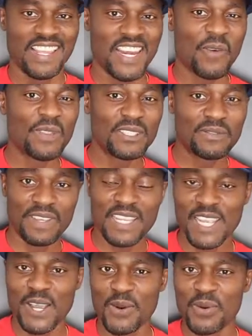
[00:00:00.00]
Now, this
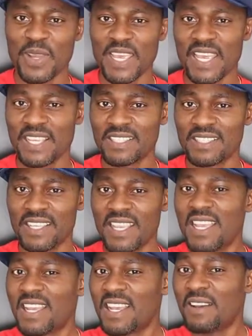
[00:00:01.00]
video is
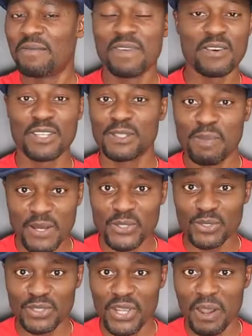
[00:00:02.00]
a very
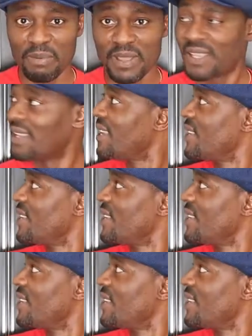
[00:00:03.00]
special topic.